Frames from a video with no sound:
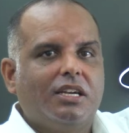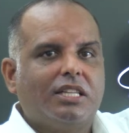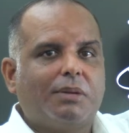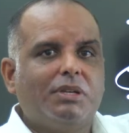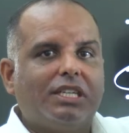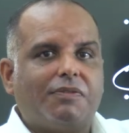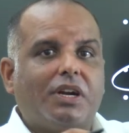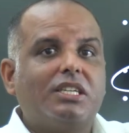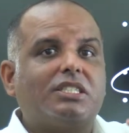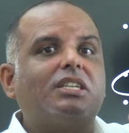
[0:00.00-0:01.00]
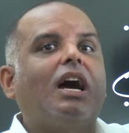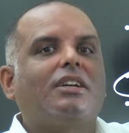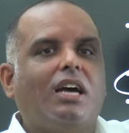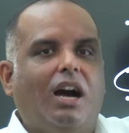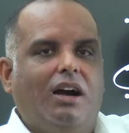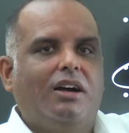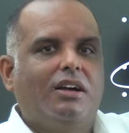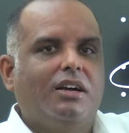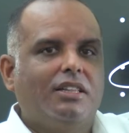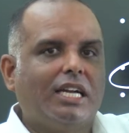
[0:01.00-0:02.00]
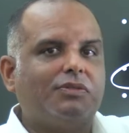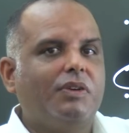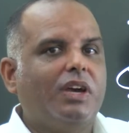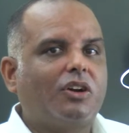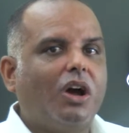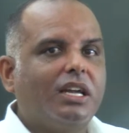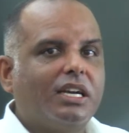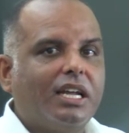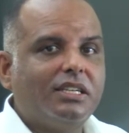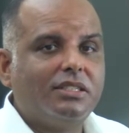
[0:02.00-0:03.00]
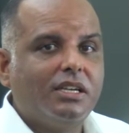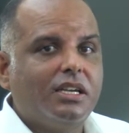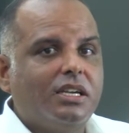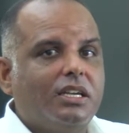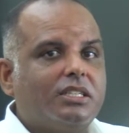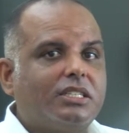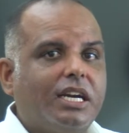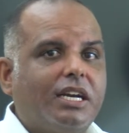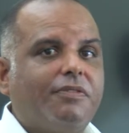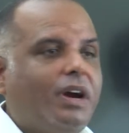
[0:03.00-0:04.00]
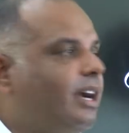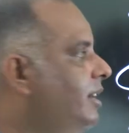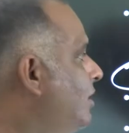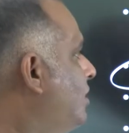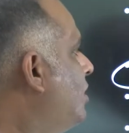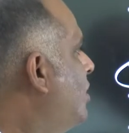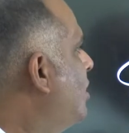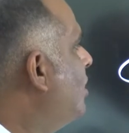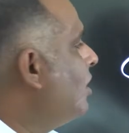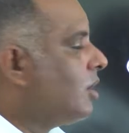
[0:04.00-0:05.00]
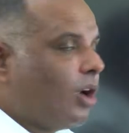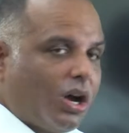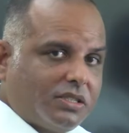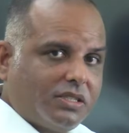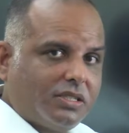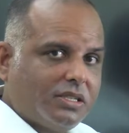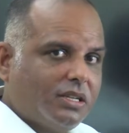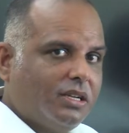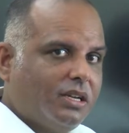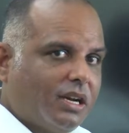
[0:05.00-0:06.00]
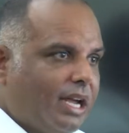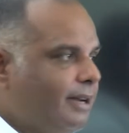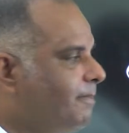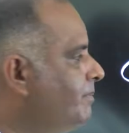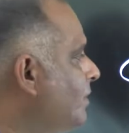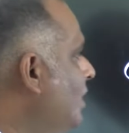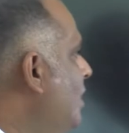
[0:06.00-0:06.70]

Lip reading: That means different strata. That's why we are calling it as stratified rocks, right?